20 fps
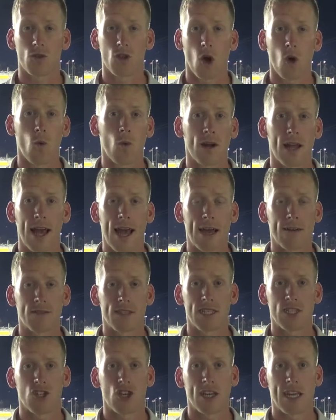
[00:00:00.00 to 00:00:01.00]
don't want to have
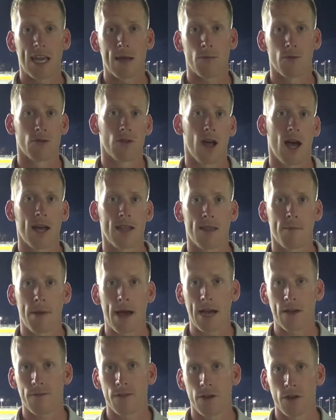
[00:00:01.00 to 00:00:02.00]
CJ Gable not in the
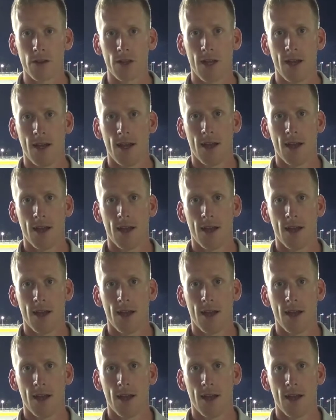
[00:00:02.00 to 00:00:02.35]
backfield,